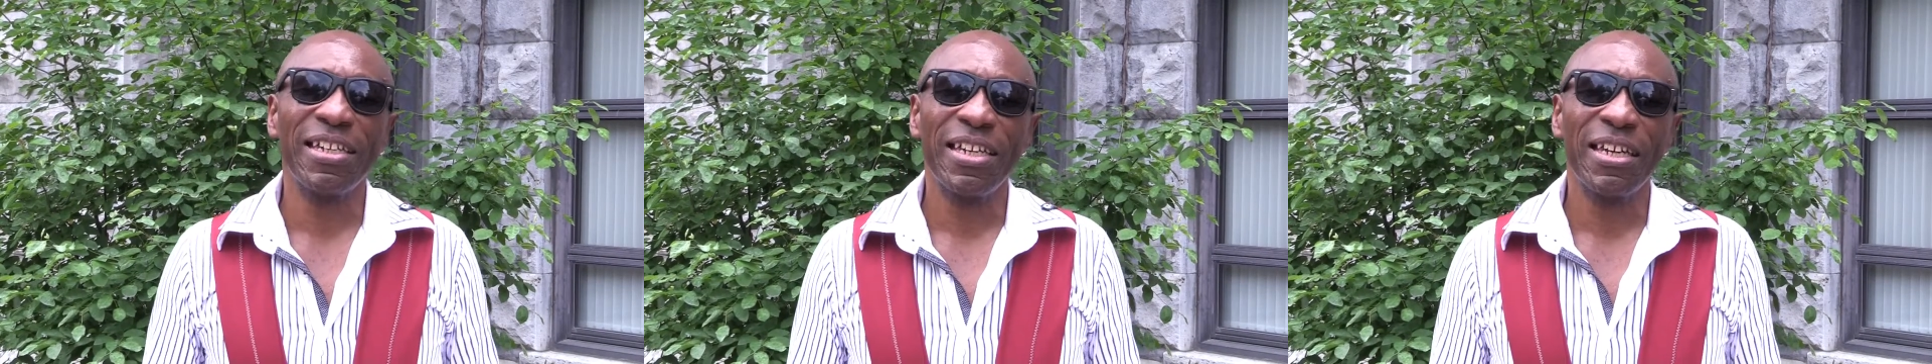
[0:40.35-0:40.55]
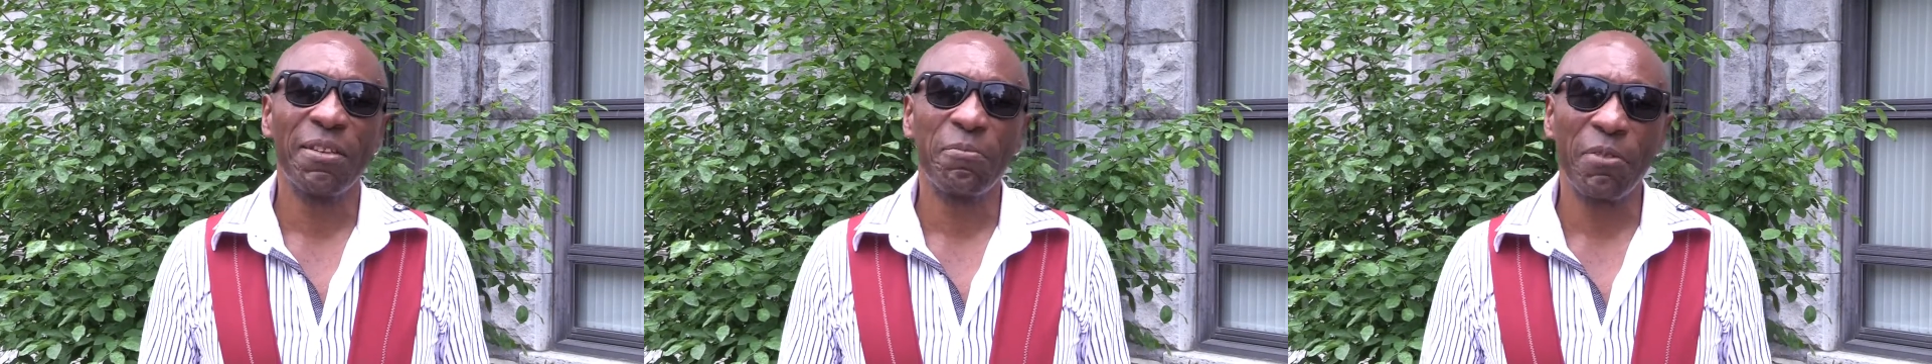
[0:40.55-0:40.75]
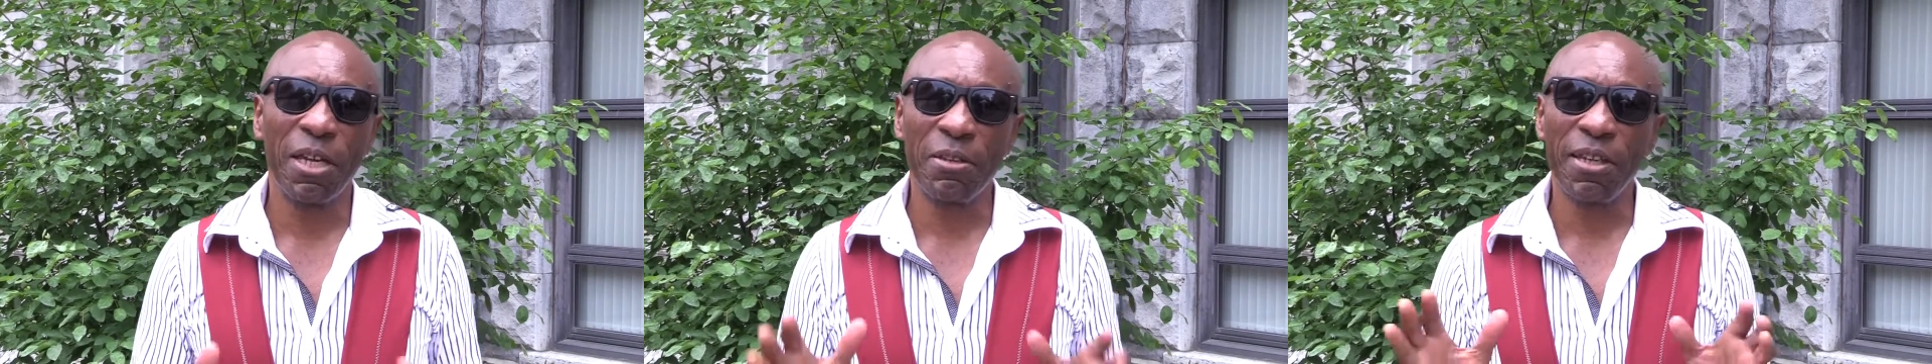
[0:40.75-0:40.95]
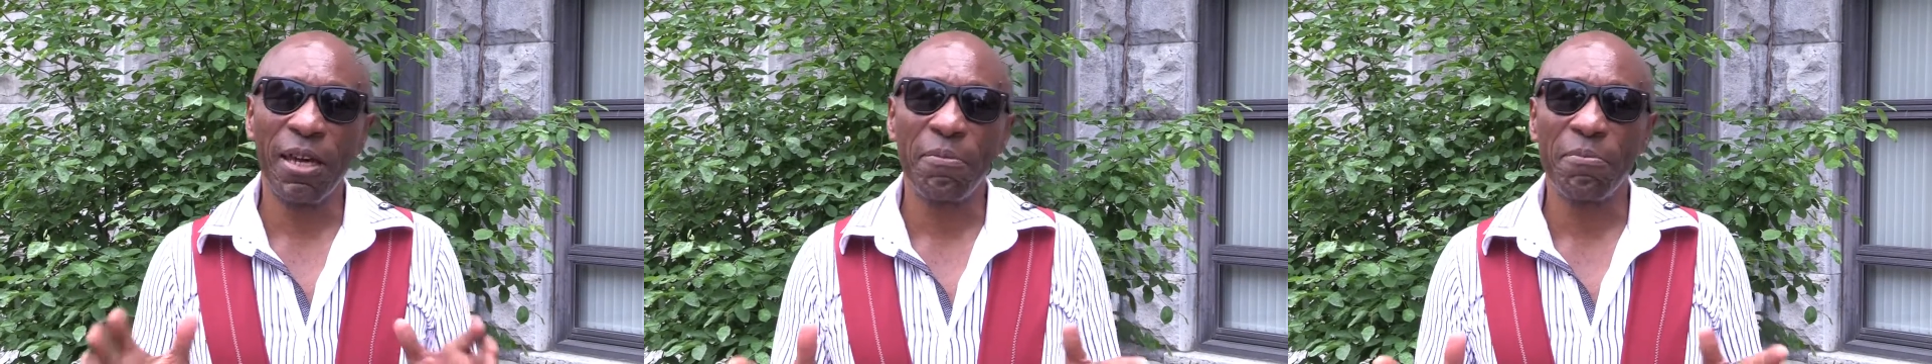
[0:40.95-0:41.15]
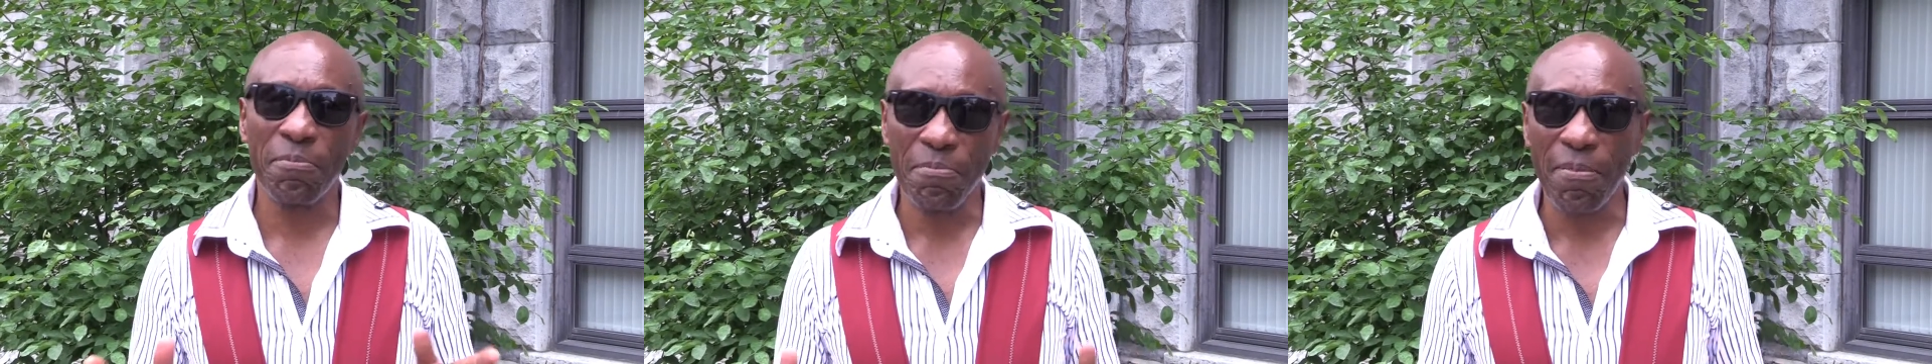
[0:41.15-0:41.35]
And
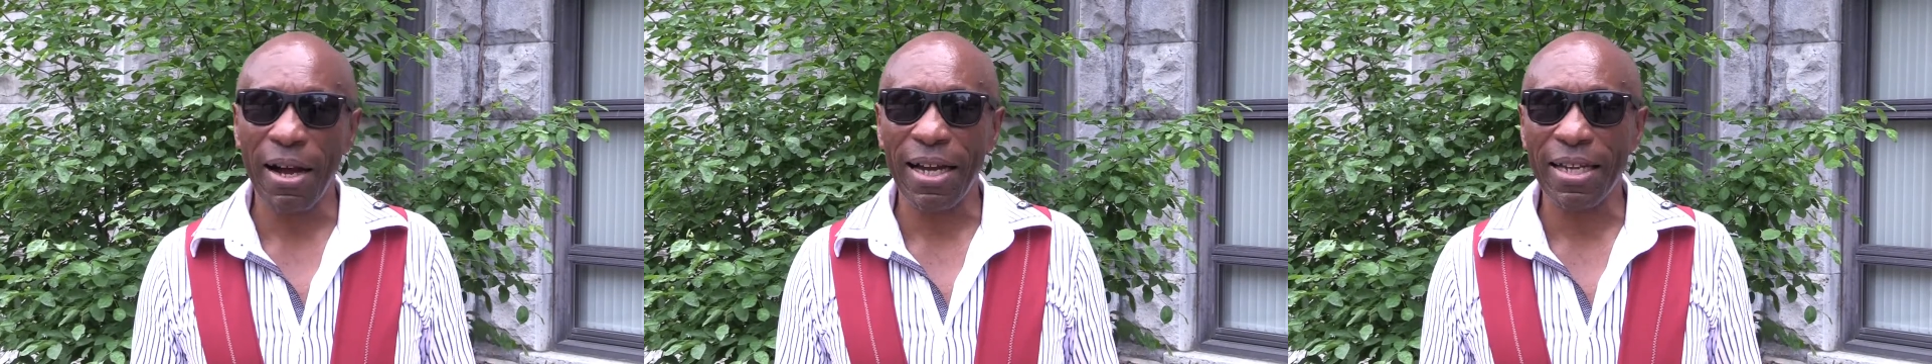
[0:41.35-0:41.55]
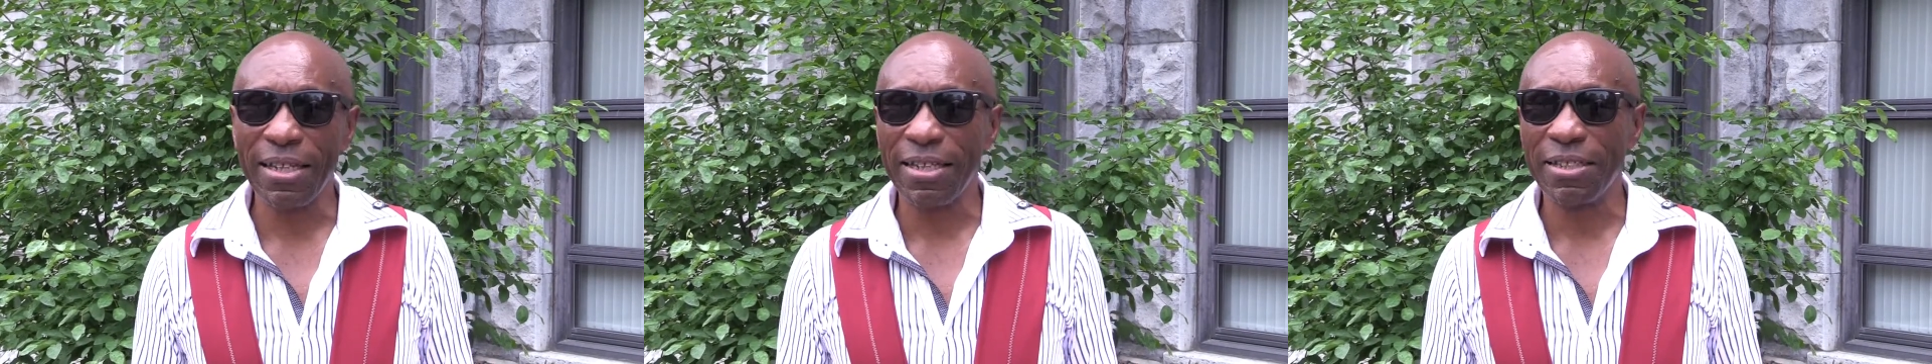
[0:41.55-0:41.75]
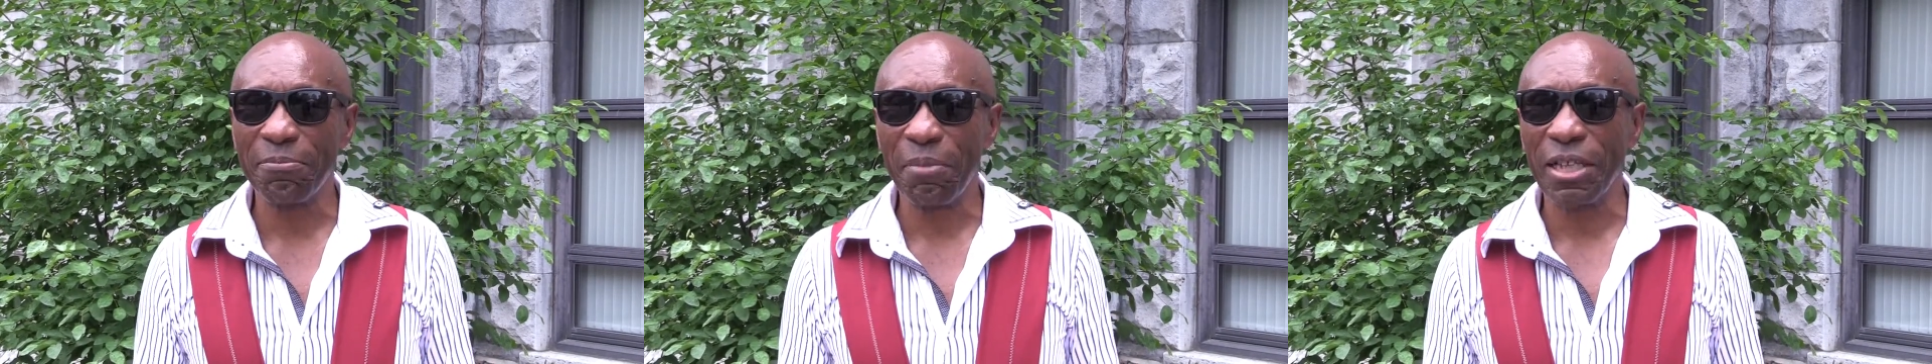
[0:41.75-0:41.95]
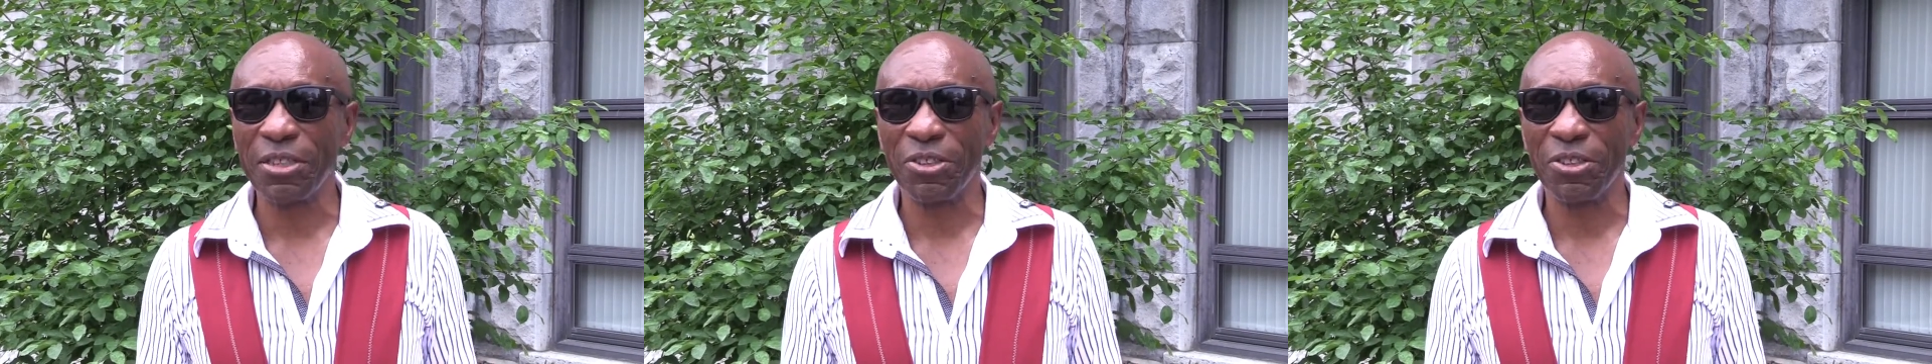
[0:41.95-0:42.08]
my